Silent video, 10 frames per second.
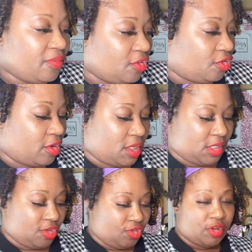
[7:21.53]
this dress.
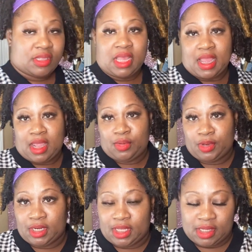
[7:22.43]
This dress I got in a
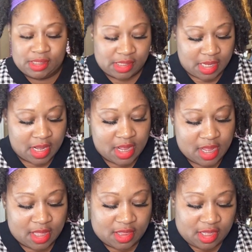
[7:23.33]
1X.
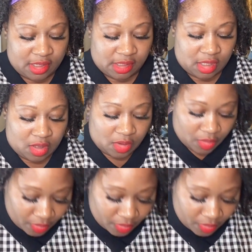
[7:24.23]
This though